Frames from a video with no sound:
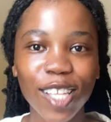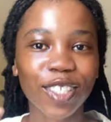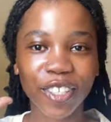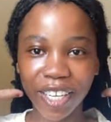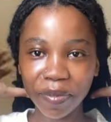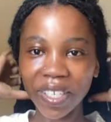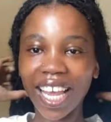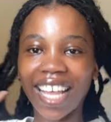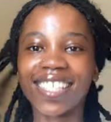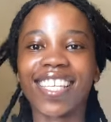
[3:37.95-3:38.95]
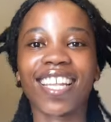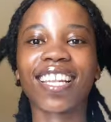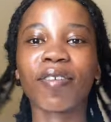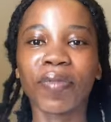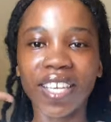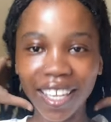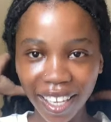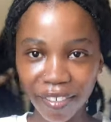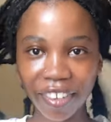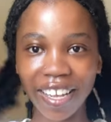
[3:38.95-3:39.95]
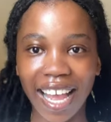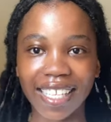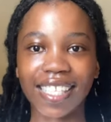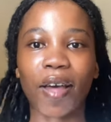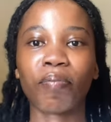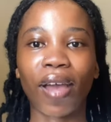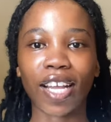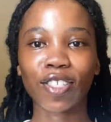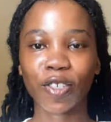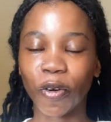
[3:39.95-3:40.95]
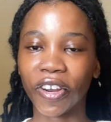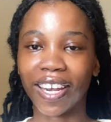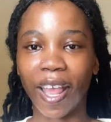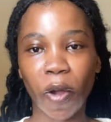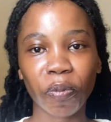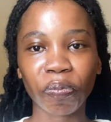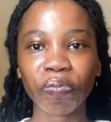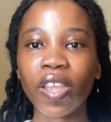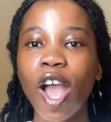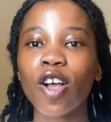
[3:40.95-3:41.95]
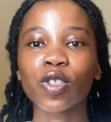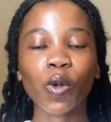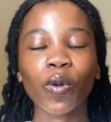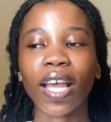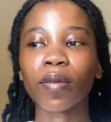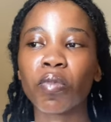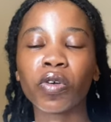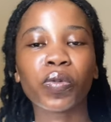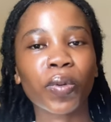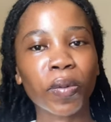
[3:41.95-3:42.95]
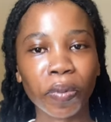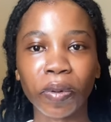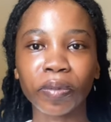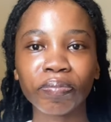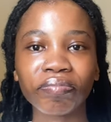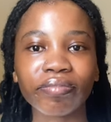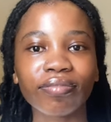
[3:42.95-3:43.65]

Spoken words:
So let me give you guys a backstory now. So like most people